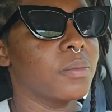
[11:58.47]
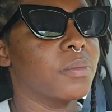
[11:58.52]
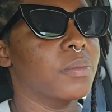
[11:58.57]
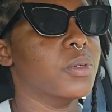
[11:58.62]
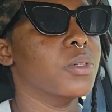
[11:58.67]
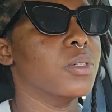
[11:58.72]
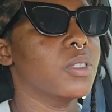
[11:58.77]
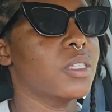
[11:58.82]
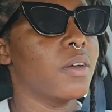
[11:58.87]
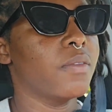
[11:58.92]

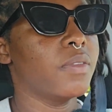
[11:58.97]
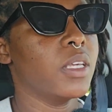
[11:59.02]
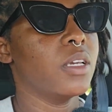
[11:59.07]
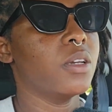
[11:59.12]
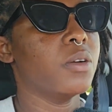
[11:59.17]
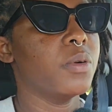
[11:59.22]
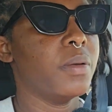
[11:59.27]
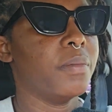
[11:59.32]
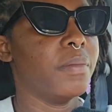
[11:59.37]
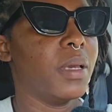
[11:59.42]
Most of the
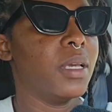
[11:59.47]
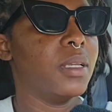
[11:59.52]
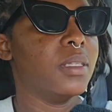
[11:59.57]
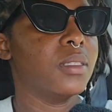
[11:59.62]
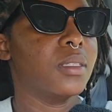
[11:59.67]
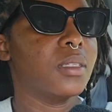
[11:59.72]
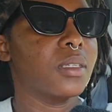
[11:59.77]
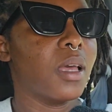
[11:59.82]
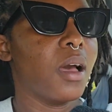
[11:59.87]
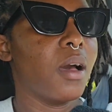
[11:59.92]

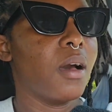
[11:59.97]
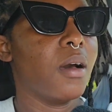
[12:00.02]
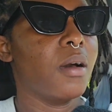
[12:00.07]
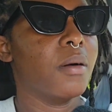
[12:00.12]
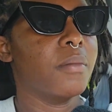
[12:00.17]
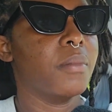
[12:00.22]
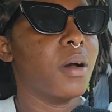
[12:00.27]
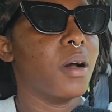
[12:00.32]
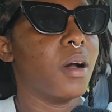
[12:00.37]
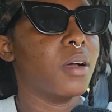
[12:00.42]
equipment
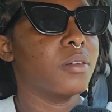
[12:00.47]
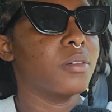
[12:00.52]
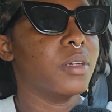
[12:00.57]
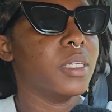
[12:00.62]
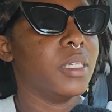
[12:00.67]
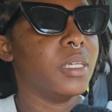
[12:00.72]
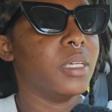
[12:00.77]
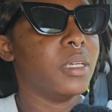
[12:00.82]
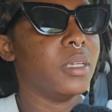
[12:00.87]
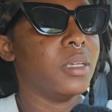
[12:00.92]

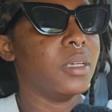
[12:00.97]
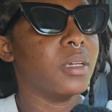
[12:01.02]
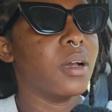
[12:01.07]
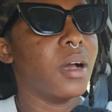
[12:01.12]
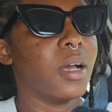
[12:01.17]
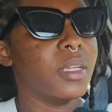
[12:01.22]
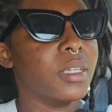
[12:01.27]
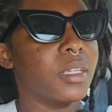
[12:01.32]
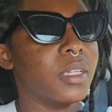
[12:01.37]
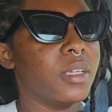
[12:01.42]
already
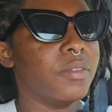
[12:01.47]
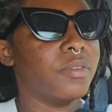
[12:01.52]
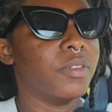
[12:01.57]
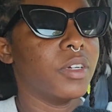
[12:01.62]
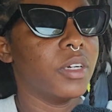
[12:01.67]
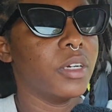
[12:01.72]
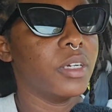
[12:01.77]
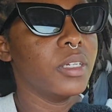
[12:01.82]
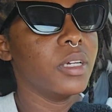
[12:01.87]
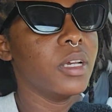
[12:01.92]
got
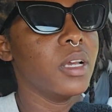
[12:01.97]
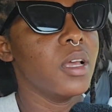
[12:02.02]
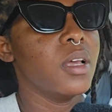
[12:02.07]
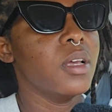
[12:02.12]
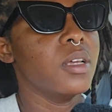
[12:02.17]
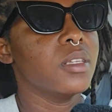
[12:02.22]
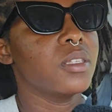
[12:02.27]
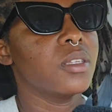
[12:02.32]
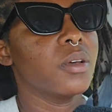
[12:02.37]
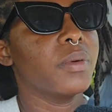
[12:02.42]
delivered,
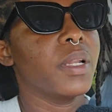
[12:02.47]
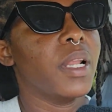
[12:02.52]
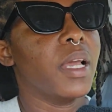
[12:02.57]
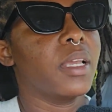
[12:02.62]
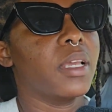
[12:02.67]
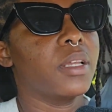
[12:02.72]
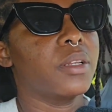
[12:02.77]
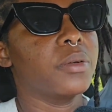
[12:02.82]
so when I get